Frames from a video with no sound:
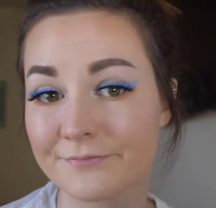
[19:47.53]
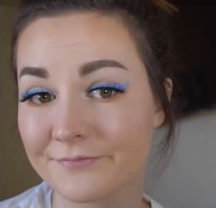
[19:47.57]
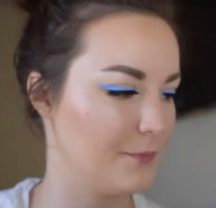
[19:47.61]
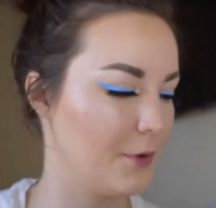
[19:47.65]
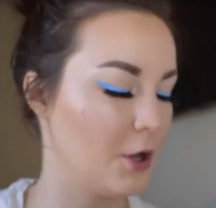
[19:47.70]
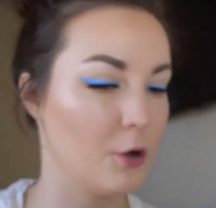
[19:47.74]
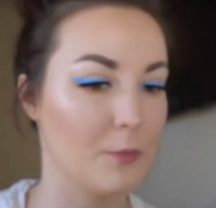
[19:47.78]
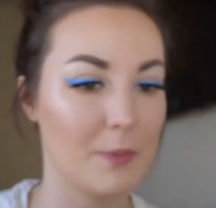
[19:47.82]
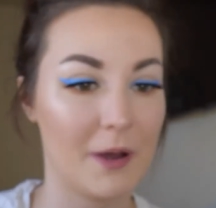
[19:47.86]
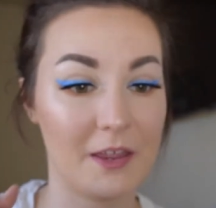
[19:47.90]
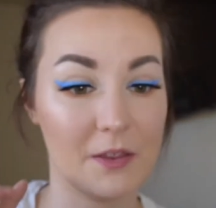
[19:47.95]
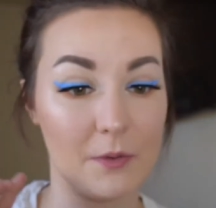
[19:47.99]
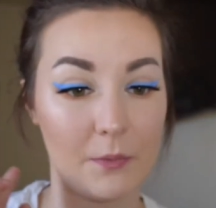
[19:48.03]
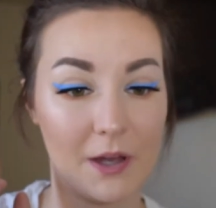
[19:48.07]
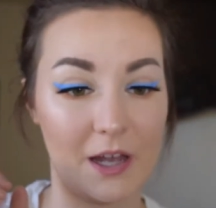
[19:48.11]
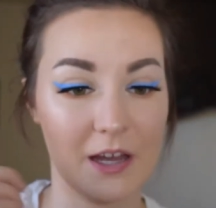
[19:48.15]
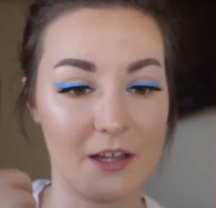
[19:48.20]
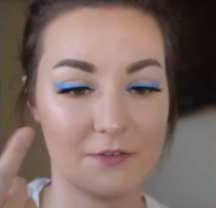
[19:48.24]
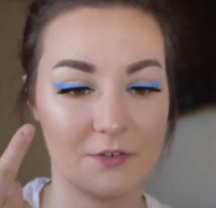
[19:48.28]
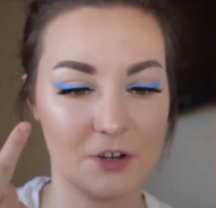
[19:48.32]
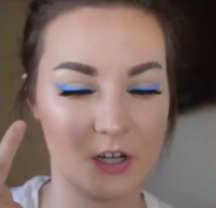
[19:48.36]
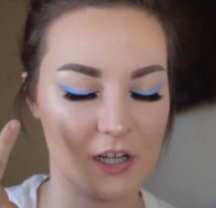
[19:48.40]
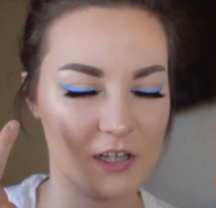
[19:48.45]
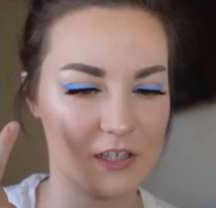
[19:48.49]
Oh, by the way,
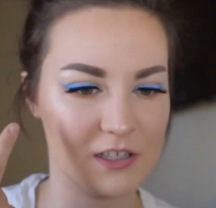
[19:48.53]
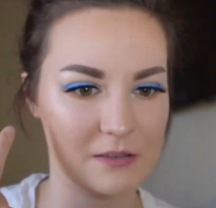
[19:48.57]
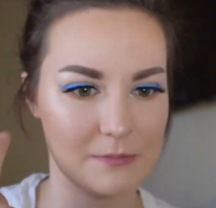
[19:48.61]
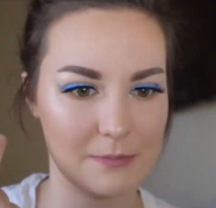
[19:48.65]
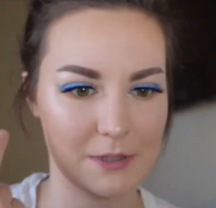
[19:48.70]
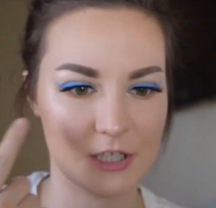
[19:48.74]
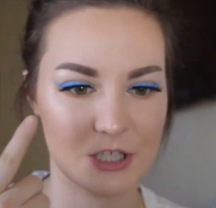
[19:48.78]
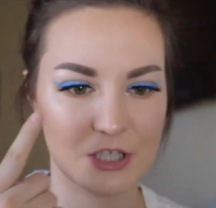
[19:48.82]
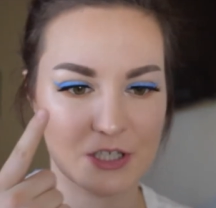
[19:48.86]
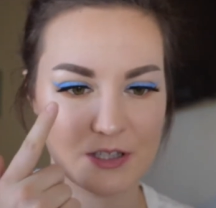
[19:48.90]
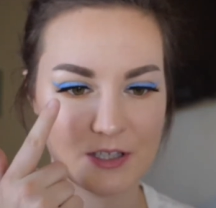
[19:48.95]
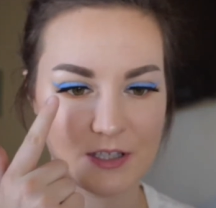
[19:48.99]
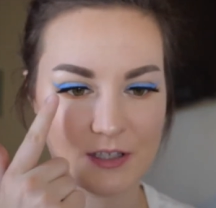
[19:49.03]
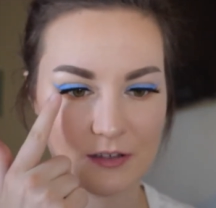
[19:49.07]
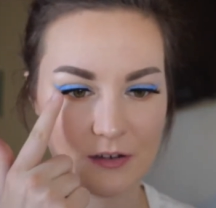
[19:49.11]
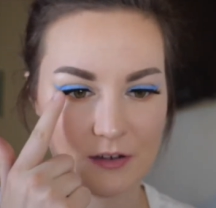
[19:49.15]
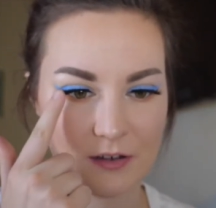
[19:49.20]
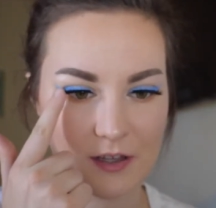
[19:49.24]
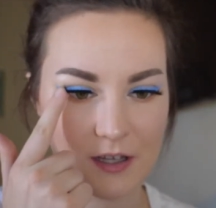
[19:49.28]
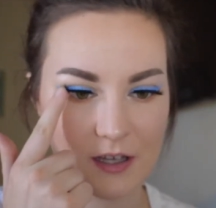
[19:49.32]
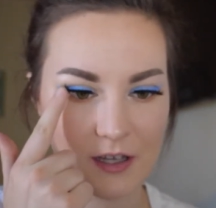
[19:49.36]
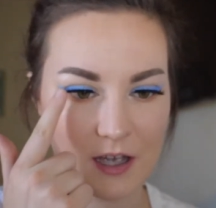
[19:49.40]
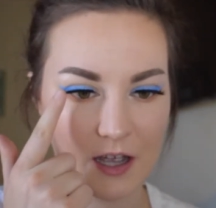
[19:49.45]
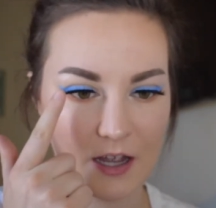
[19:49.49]
I forgot to mention, these are
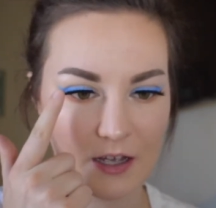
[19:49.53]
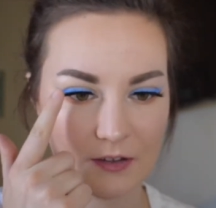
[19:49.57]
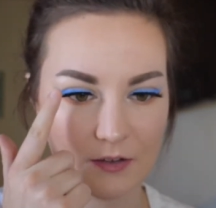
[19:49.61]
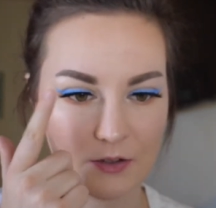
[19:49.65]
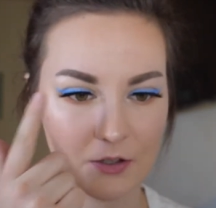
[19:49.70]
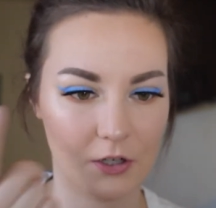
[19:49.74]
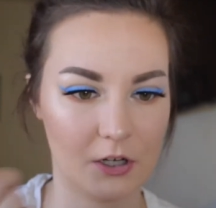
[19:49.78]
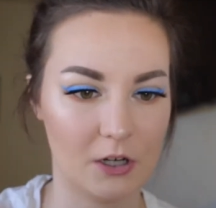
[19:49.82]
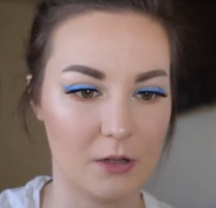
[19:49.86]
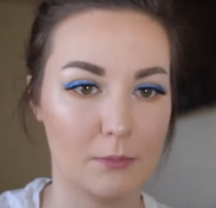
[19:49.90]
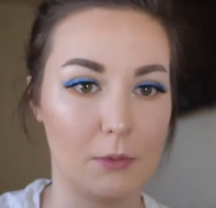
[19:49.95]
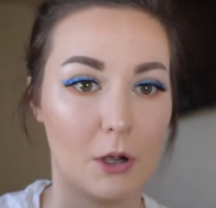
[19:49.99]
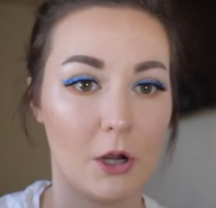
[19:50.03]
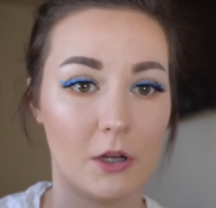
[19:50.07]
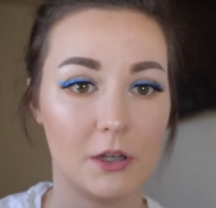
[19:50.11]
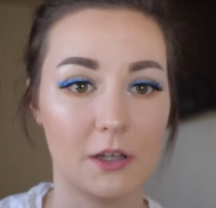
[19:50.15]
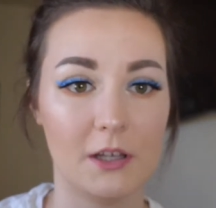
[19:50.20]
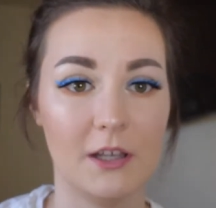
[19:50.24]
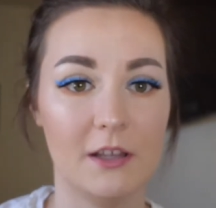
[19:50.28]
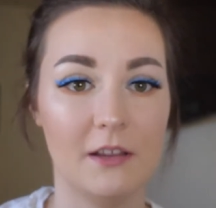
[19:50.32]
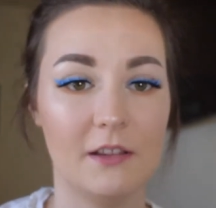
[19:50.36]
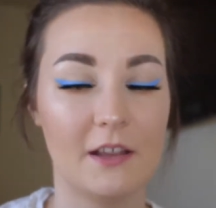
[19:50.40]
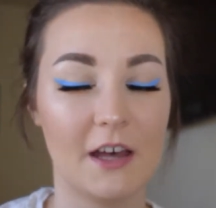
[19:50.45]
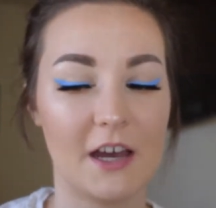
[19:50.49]
the Allure
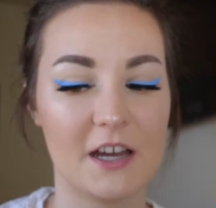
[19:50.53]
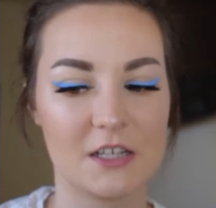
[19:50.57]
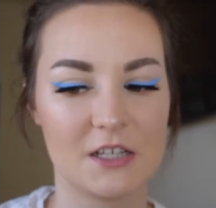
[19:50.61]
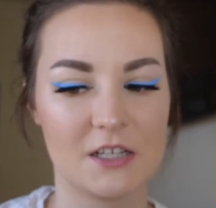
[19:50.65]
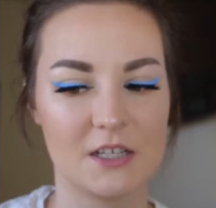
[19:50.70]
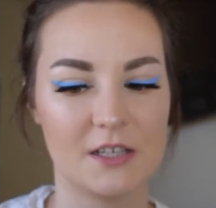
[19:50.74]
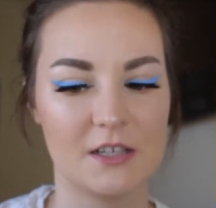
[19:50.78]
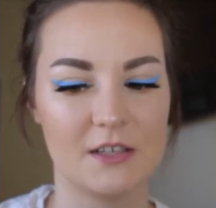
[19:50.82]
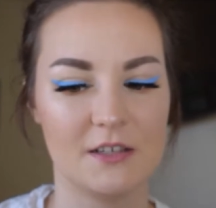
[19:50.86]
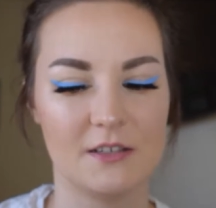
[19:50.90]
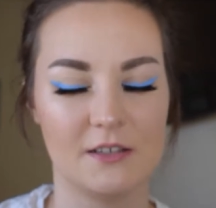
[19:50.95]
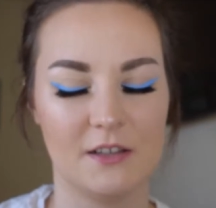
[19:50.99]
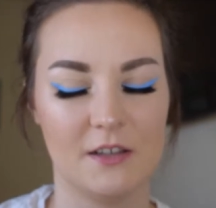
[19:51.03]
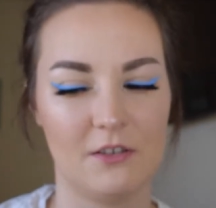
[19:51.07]
Marquee lashes.